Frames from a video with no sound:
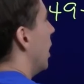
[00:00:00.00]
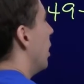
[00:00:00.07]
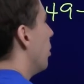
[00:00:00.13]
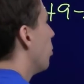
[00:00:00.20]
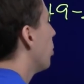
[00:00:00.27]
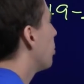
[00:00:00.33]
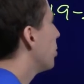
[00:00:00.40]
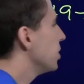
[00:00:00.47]

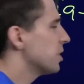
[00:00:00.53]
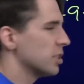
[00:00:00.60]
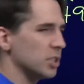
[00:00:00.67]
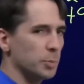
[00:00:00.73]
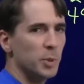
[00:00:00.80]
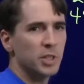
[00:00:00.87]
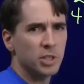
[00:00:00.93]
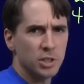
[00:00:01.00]
And we're pretty
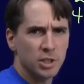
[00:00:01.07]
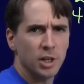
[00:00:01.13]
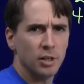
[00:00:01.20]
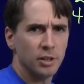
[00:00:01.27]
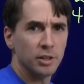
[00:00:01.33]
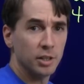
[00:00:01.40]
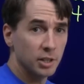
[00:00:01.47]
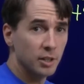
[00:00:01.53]
suspicious
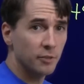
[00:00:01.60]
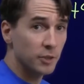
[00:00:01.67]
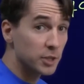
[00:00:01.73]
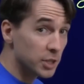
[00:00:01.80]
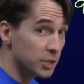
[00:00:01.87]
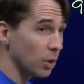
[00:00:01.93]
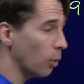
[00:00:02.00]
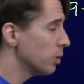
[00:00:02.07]
here that the
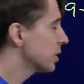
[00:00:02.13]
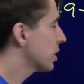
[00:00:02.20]
difference is